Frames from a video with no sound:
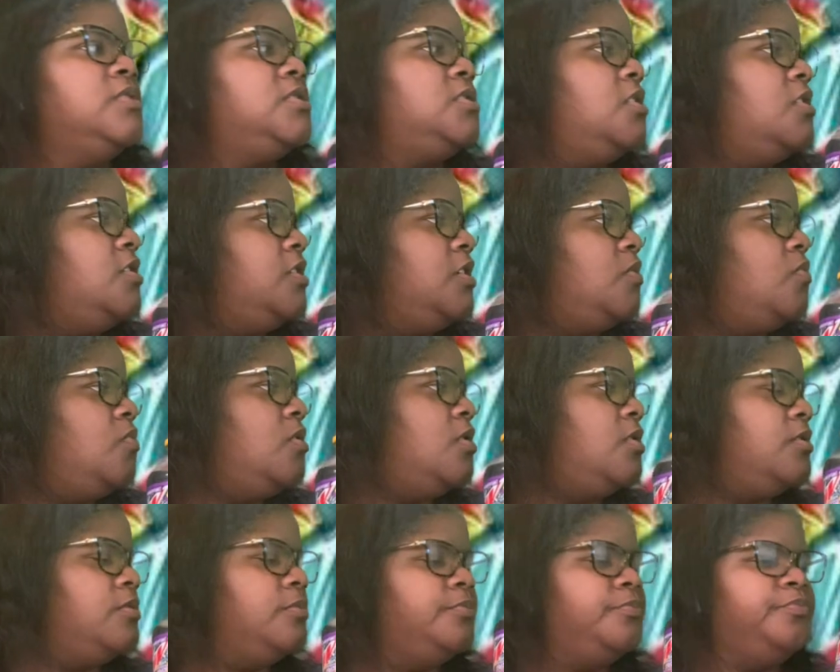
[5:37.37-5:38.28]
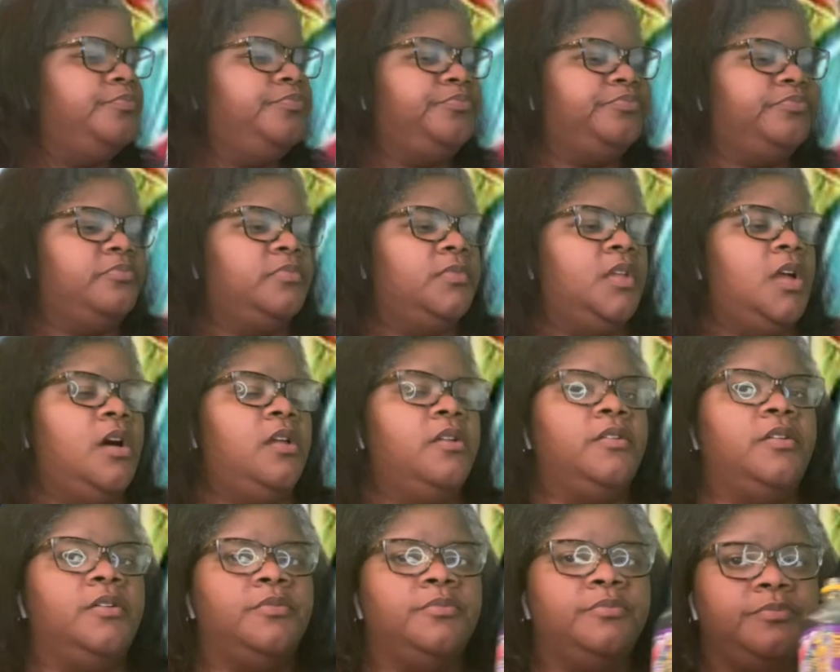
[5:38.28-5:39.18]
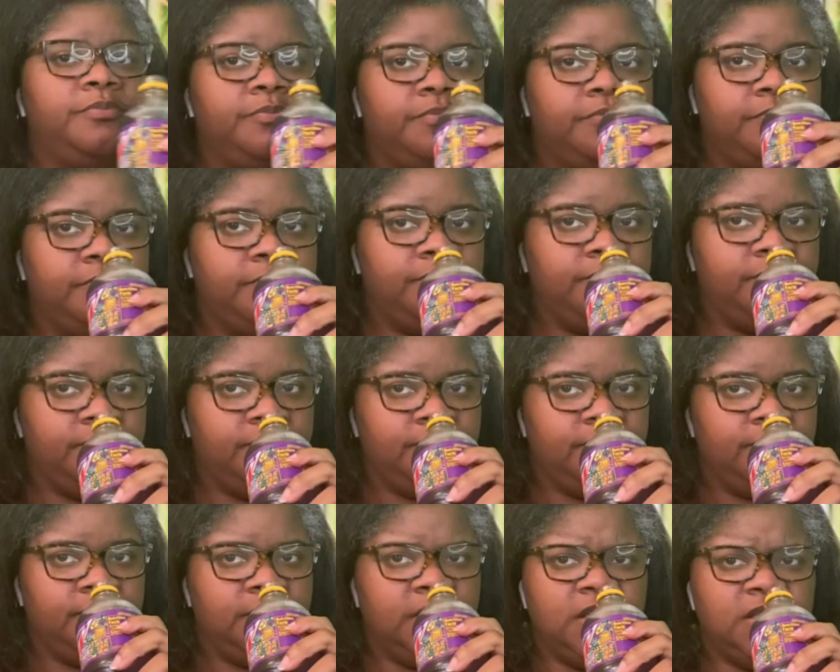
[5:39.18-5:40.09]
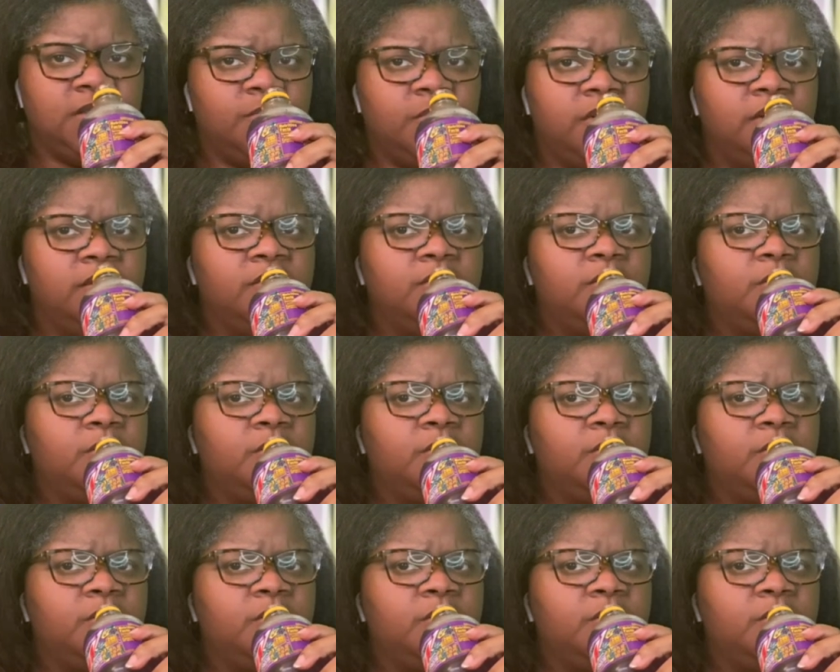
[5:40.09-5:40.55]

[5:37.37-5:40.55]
tonic water. I don't know. It's weird.